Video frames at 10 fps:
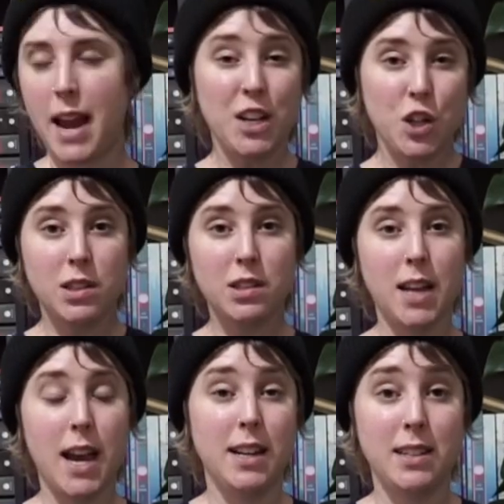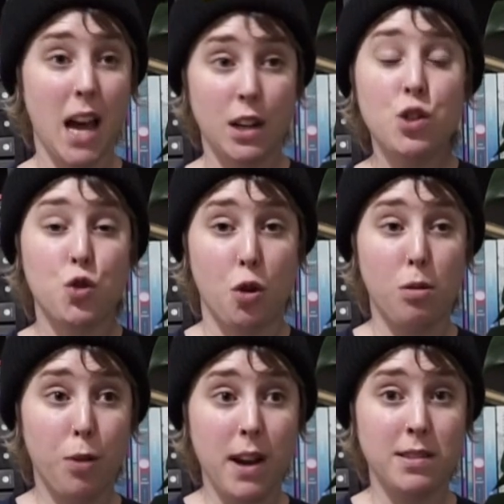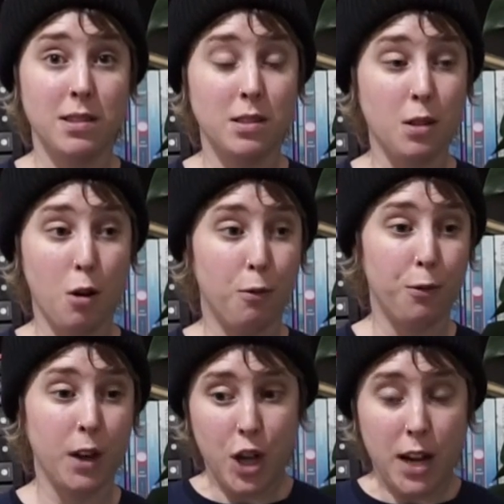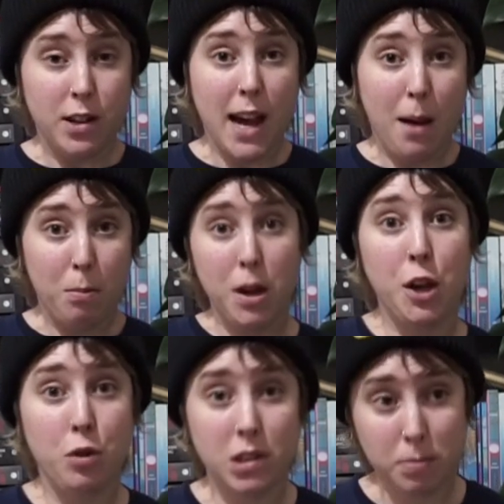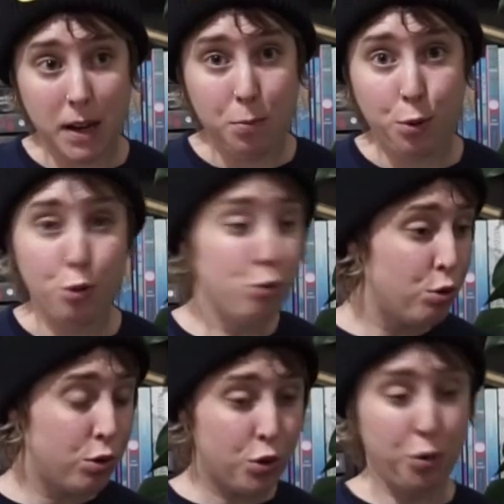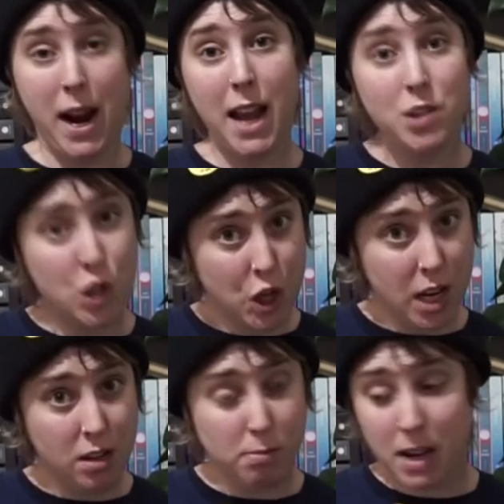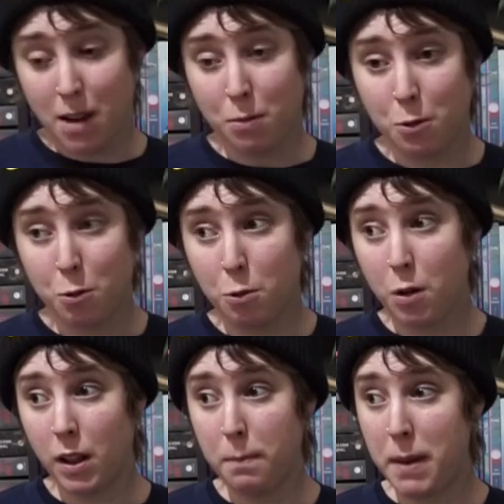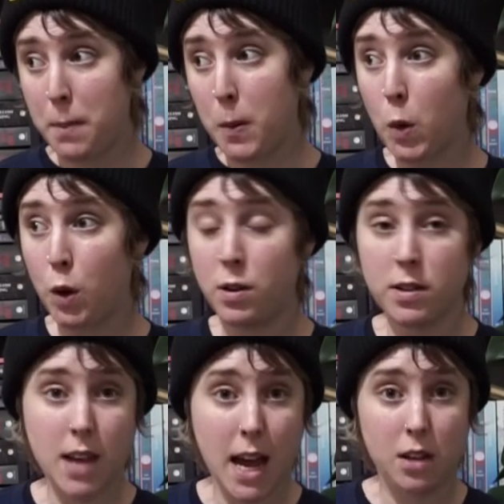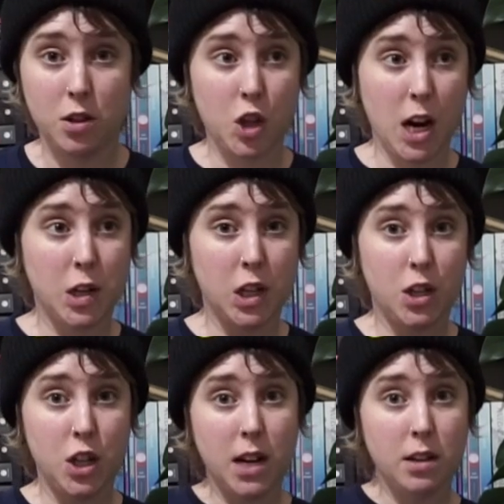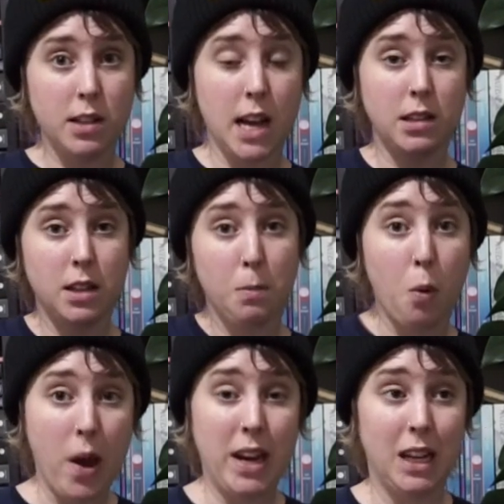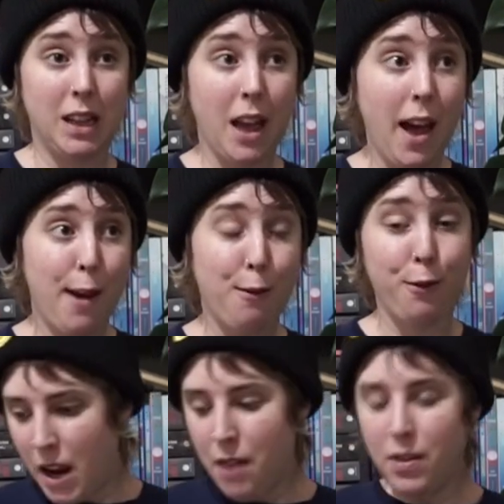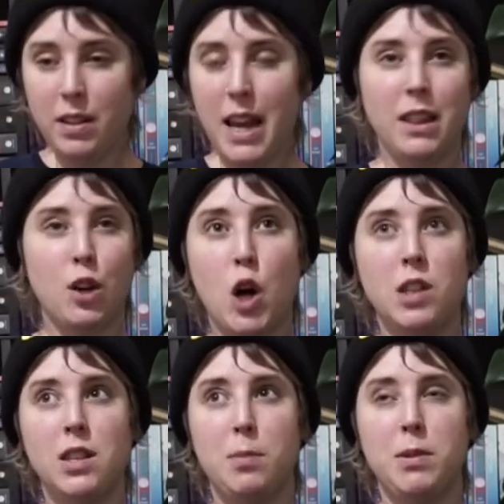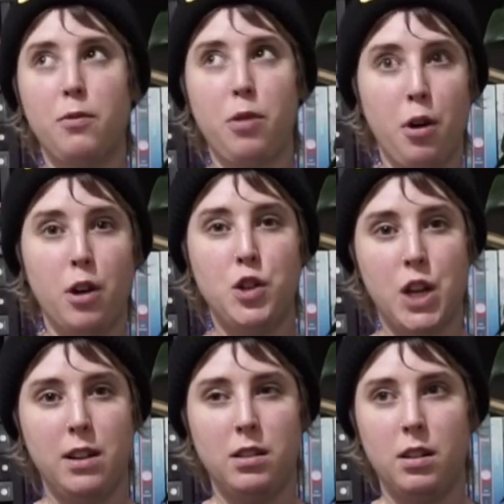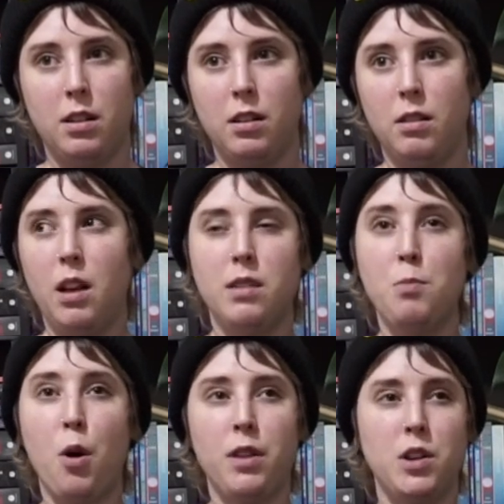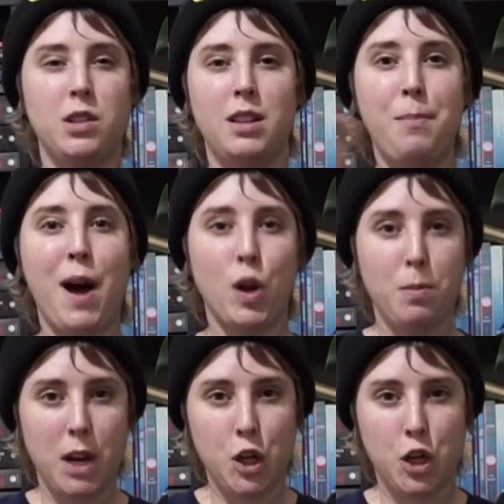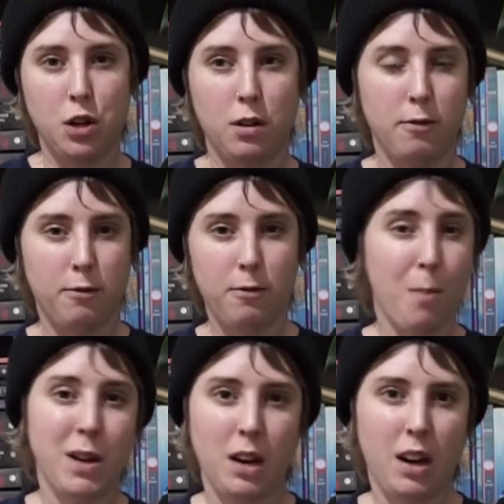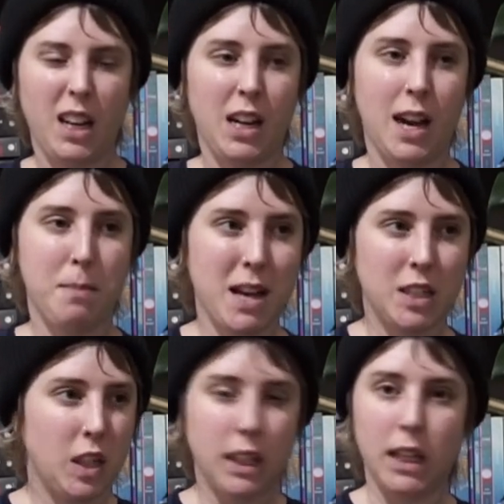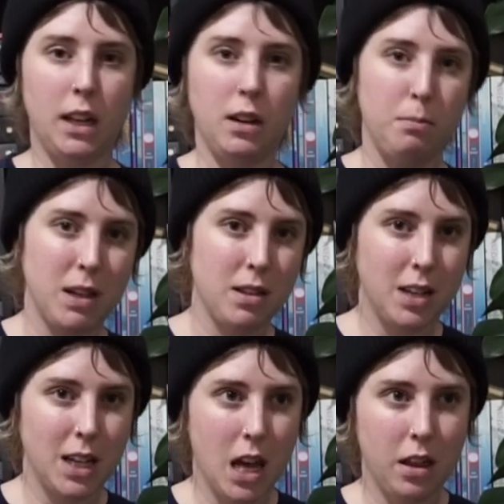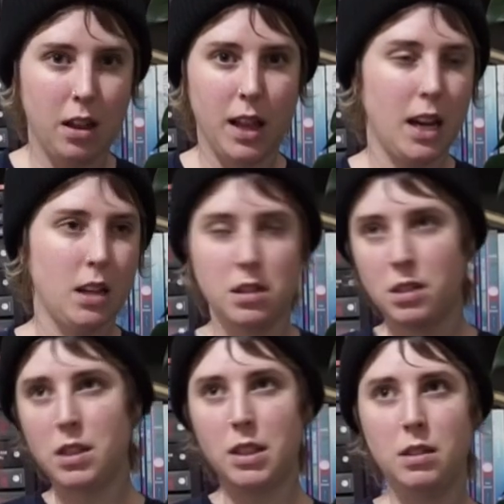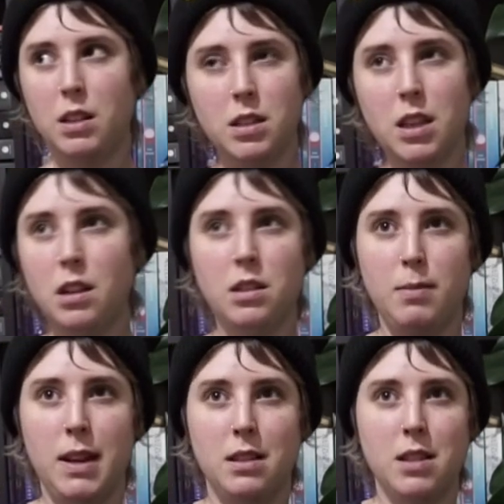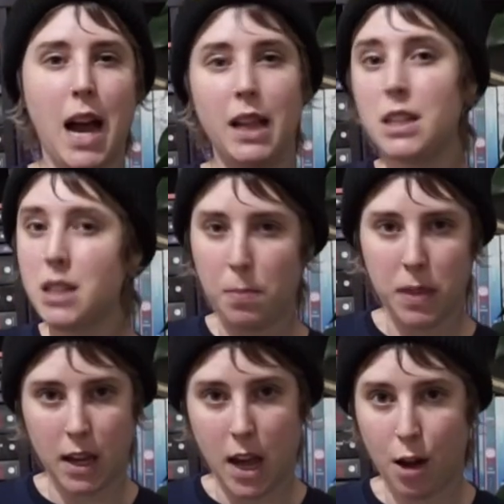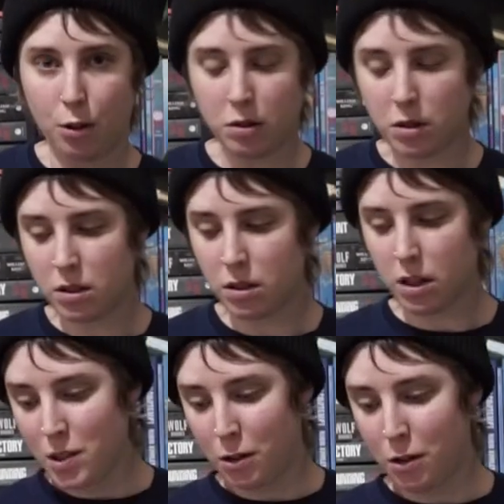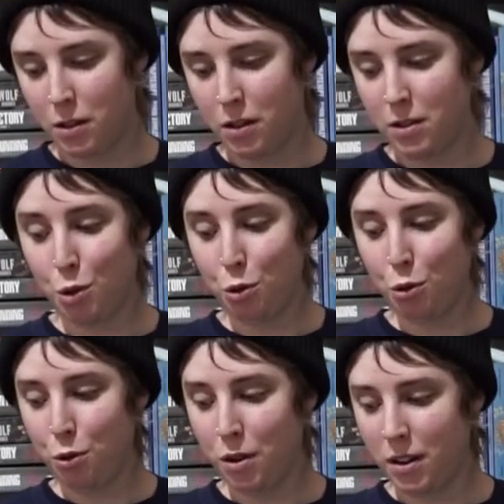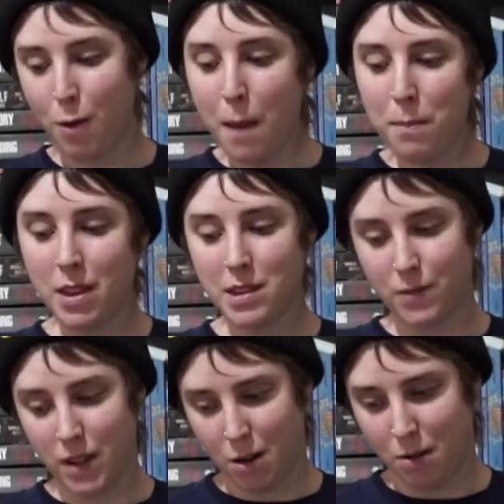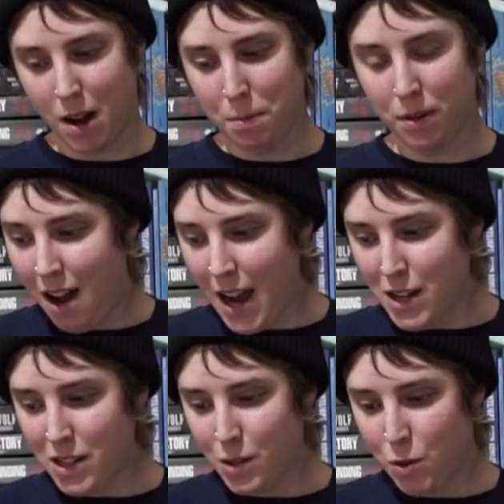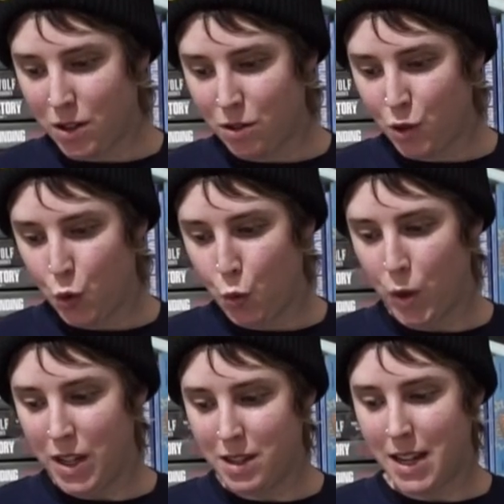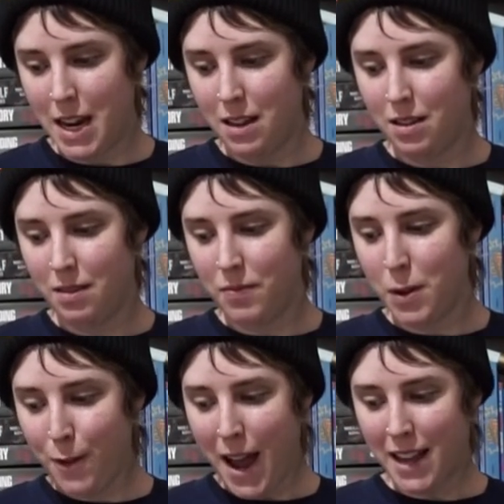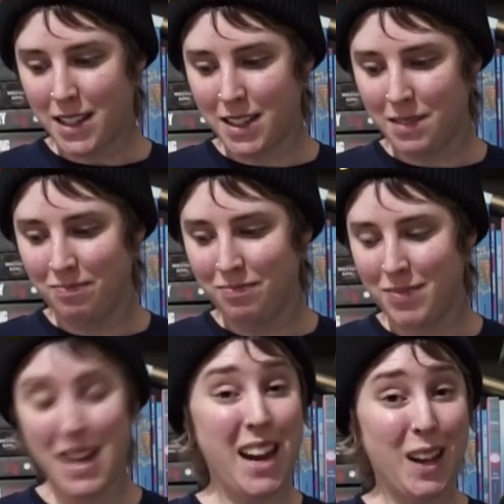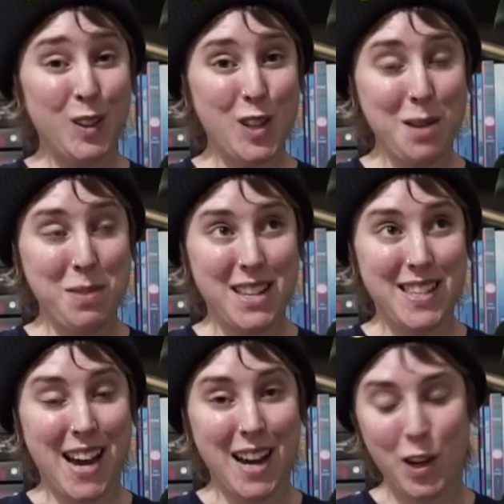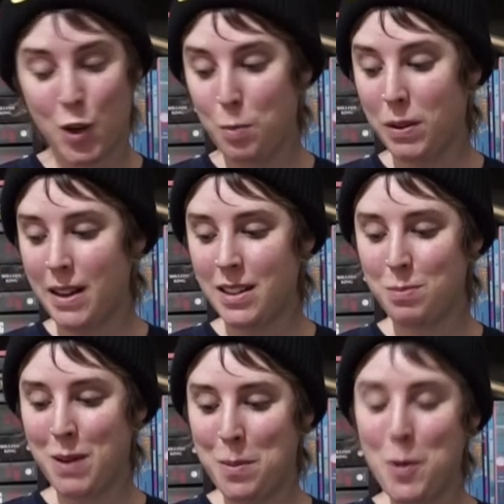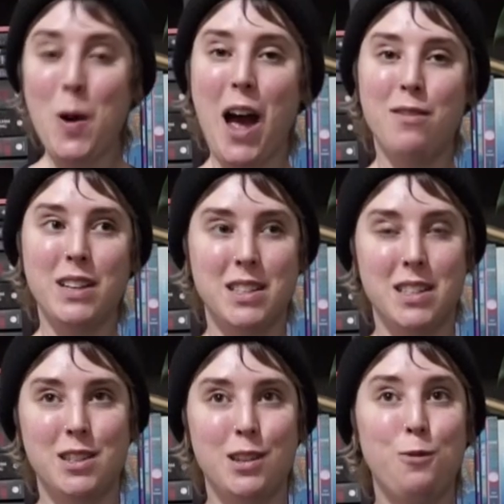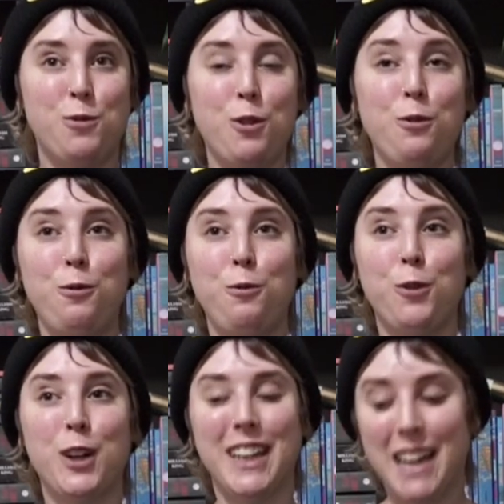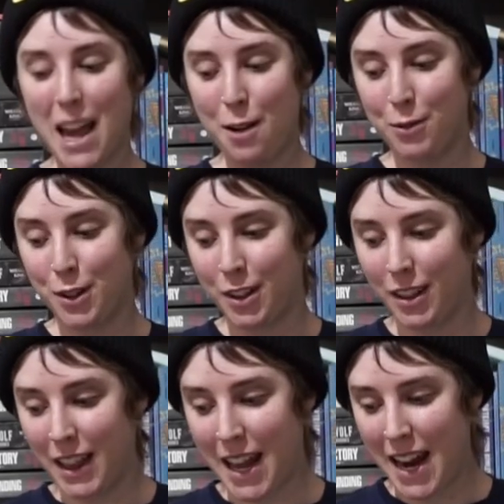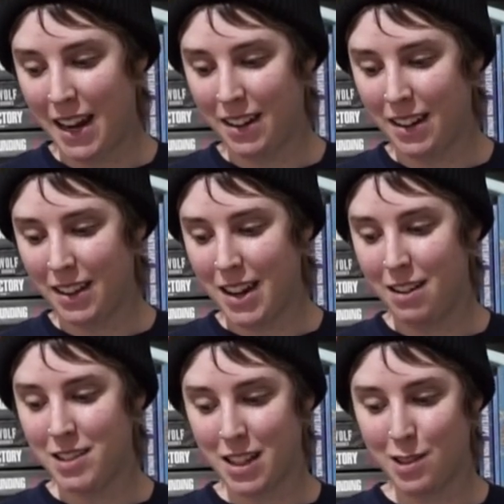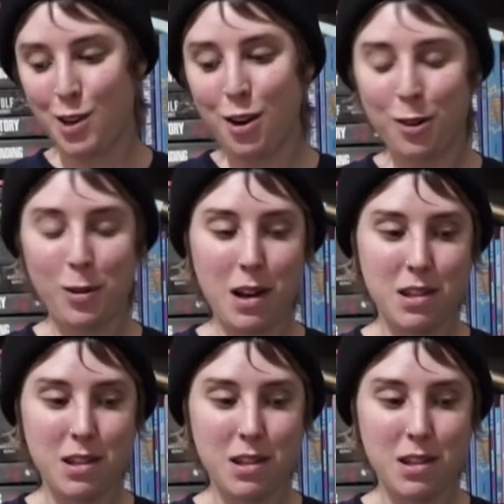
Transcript: ancient societies had a strong presence of gender ambiguous people, transgender people, people who decided to change their genders at some point in life. Even like the concept of third gender is more than just an amalgamation of femininity and masculinity mixed together. Like, it's considered to be entirely something else. So to wrap this video up, I just want to restate the facts. That LGBTIQ+ people have existed for frickin' ever. Like, there is historical